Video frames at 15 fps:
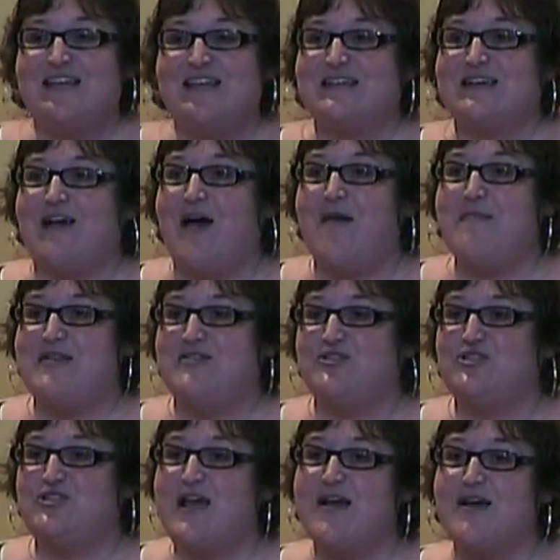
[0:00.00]
to come and
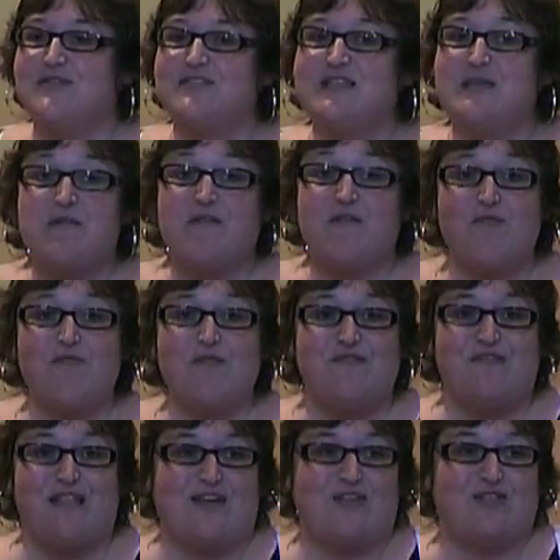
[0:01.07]
share some of her
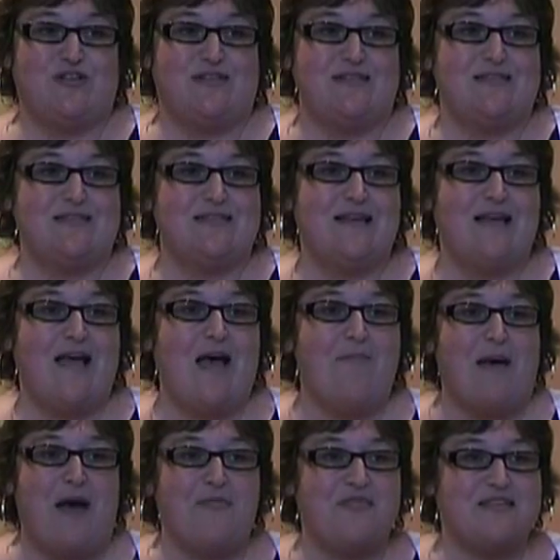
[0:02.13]
reflections
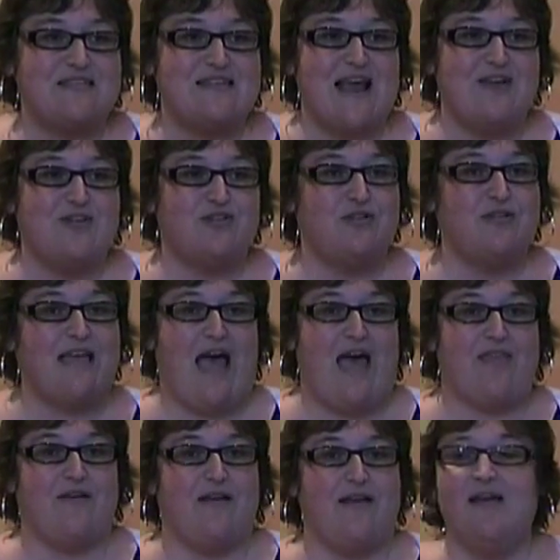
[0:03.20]
about this national
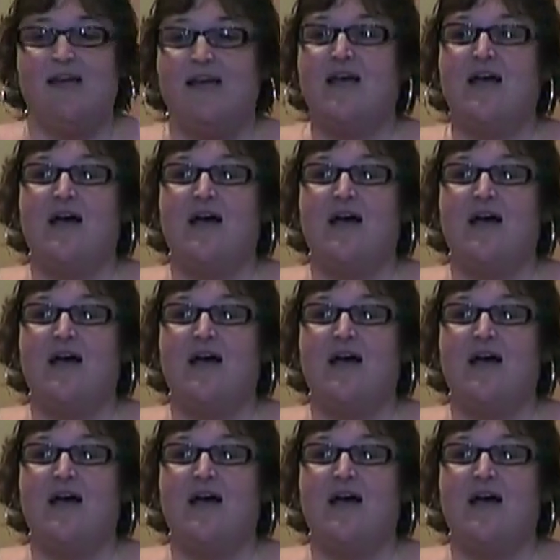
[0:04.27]
gathering.